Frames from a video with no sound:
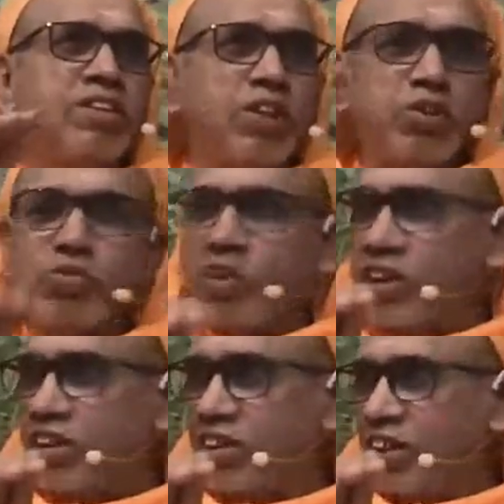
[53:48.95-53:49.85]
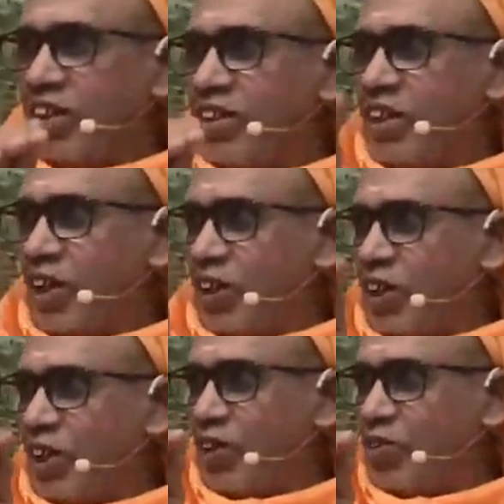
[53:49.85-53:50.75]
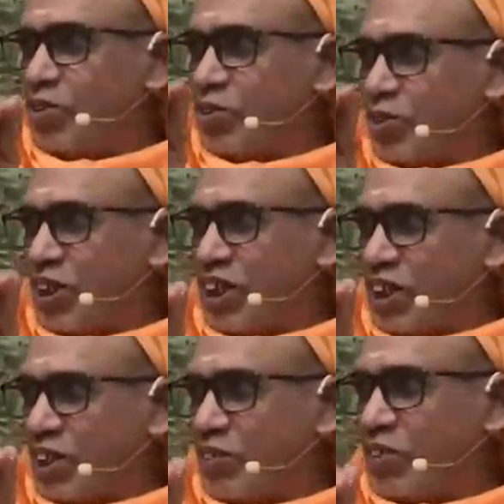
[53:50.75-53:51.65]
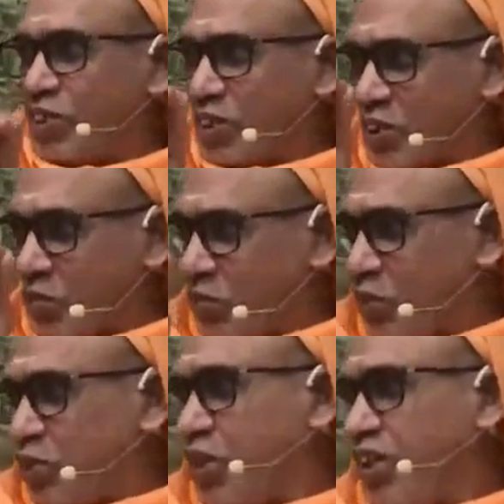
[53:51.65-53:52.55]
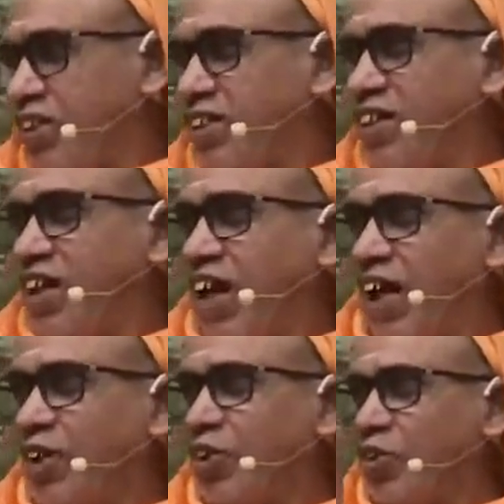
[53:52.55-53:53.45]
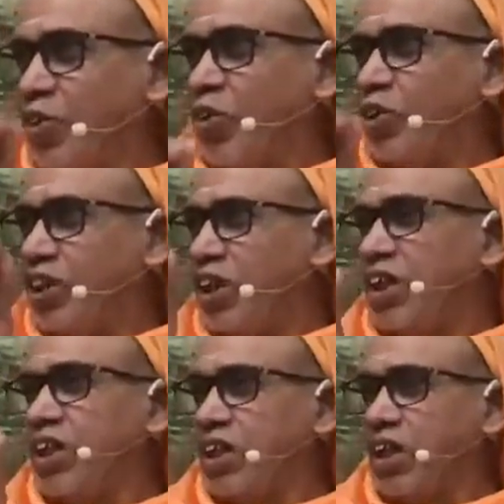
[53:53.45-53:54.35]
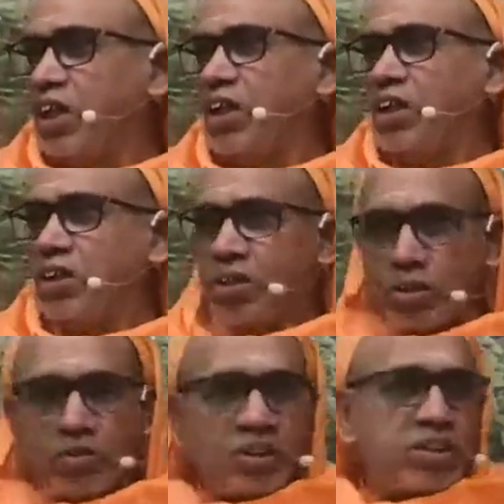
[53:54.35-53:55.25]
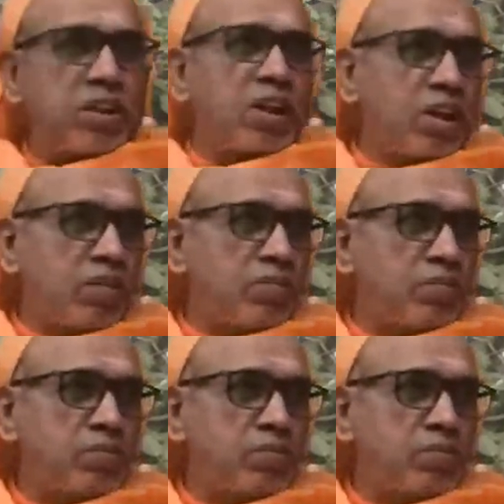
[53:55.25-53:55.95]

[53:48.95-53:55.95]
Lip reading: That's why the real you should get rid of its confusion and know the real yourself.